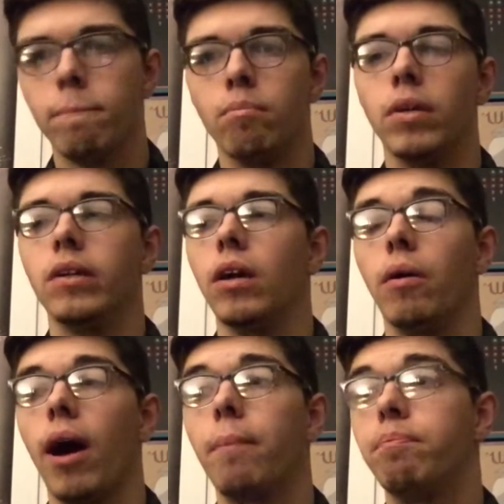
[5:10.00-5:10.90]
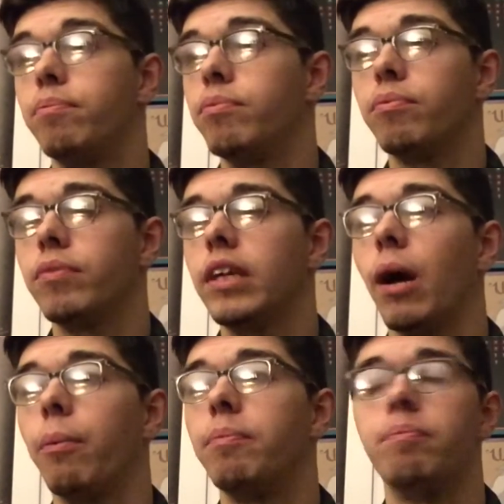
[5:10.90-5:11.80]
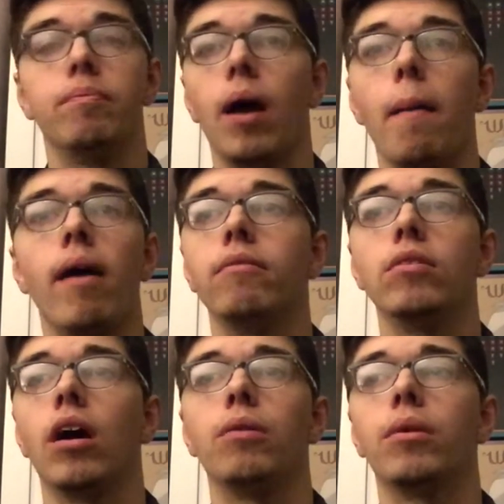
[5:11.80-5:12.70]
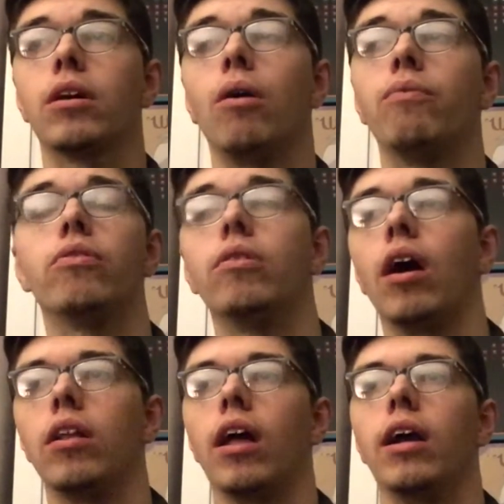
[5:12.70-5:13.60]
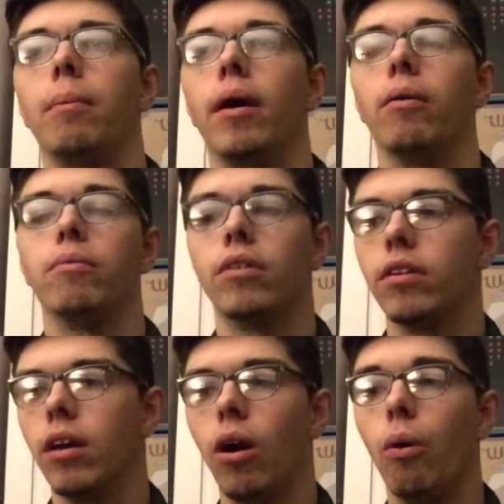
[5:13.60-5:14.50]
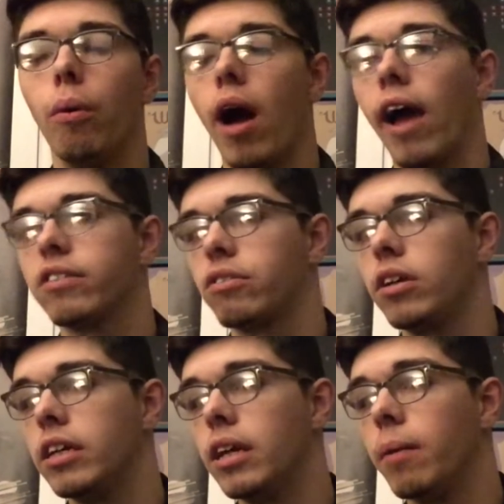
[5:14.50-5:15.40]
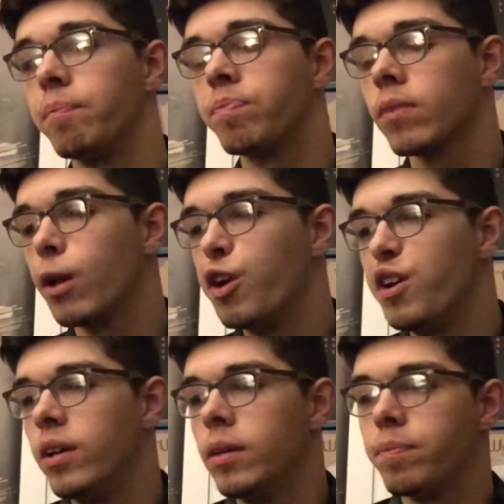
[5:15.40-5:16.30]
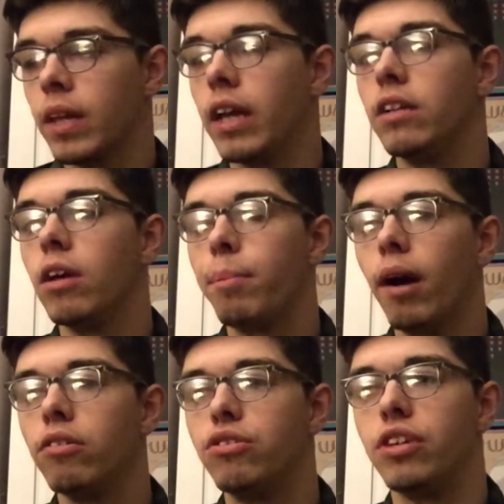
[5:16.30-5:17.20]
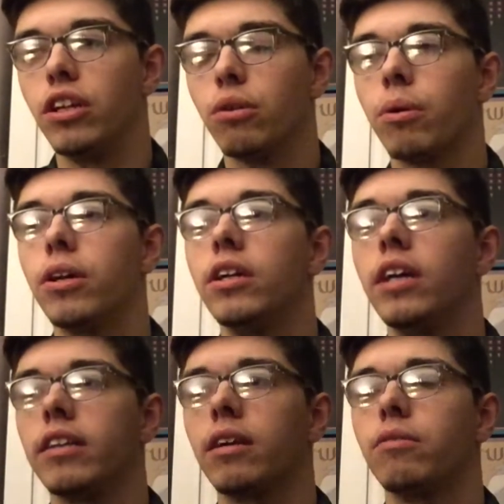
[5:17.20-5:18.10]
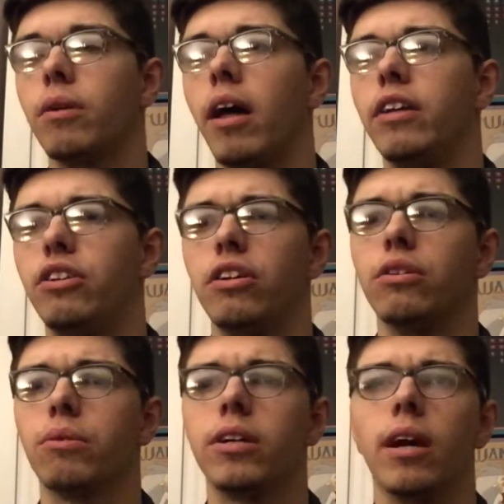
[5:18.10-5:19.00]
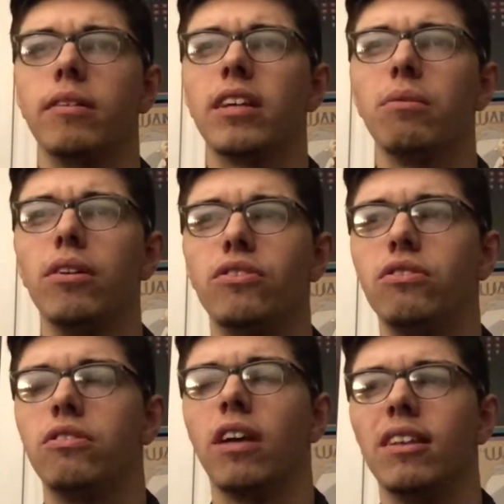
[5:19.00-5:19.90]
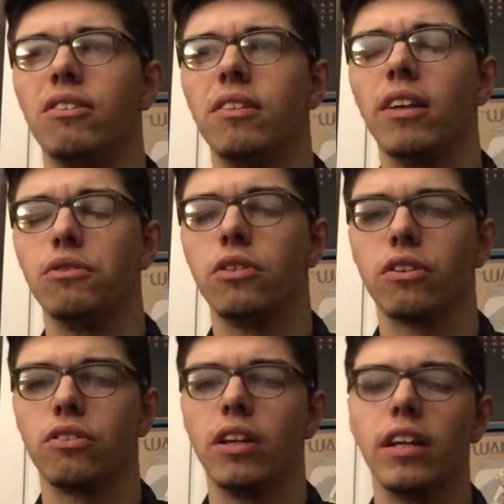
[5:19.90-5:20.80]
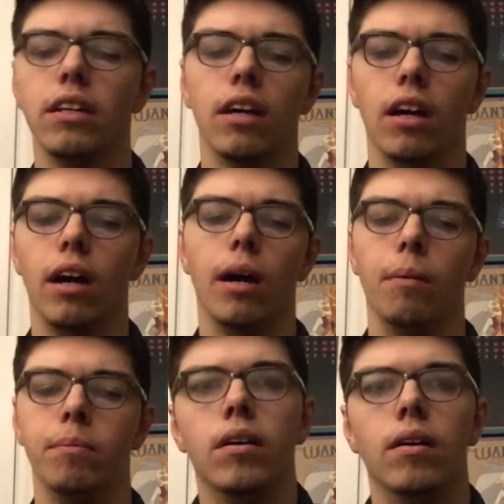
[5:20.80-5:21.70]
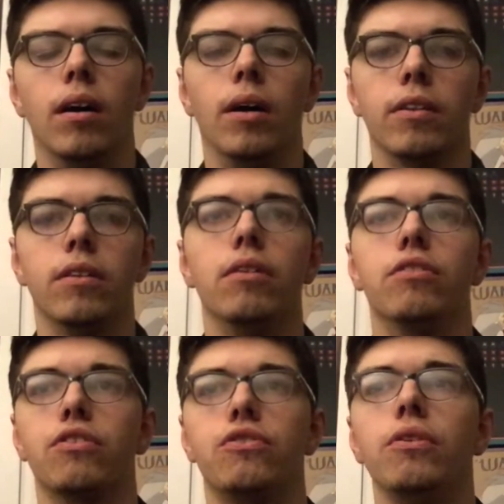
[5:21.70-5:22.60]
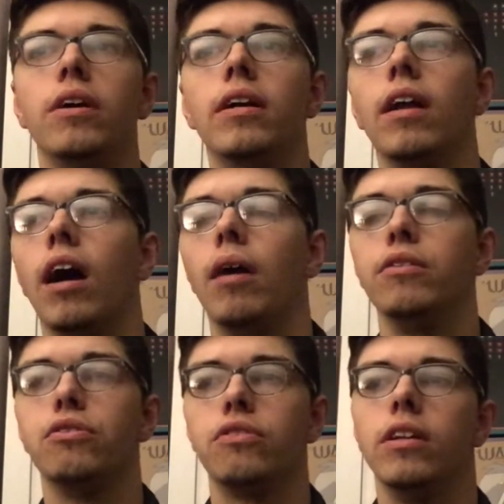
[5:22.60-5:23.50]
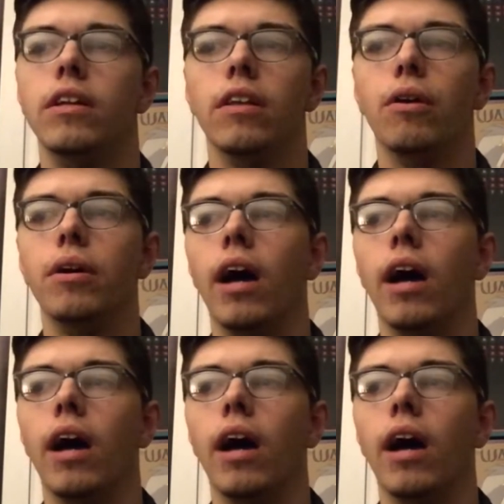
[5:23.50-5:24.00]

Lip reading: But, you know, I don't want to go over a lot about, oh, well, actually, in about January, I think it was all like January, I think it was 2016, there was a student, a new student, though,